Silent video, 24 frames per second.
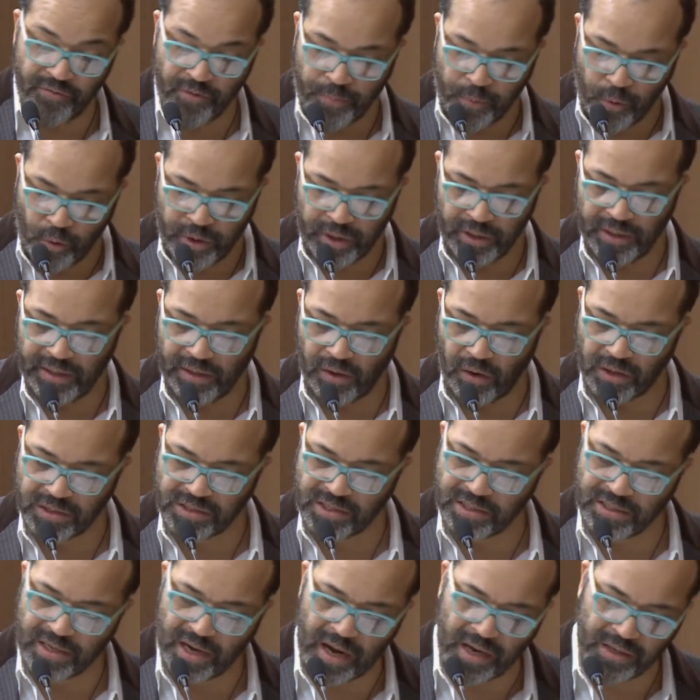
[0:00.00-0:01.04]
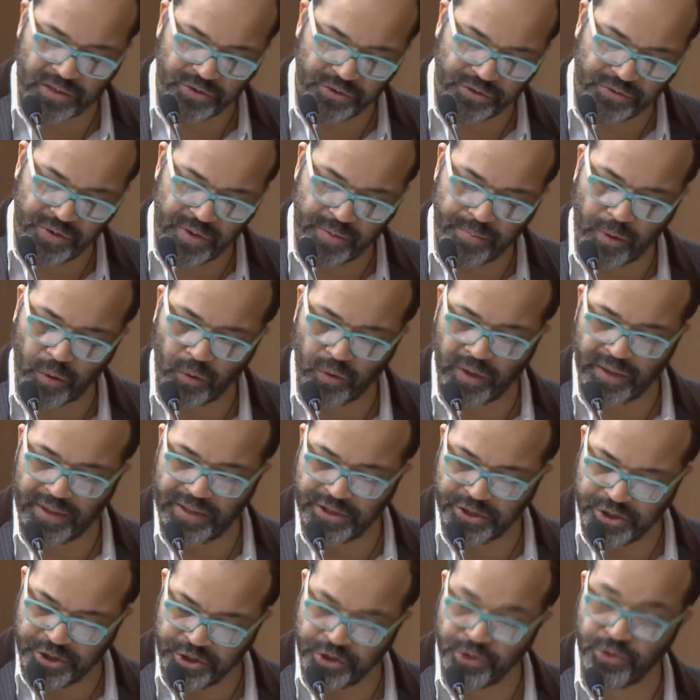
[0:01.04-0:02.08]
reportedly lost a doctor to Ebola
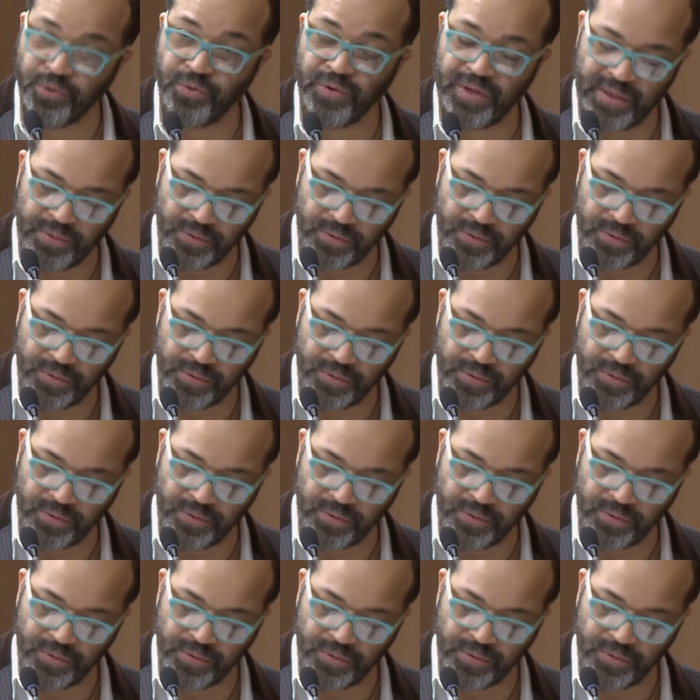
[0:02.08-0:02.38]
in June.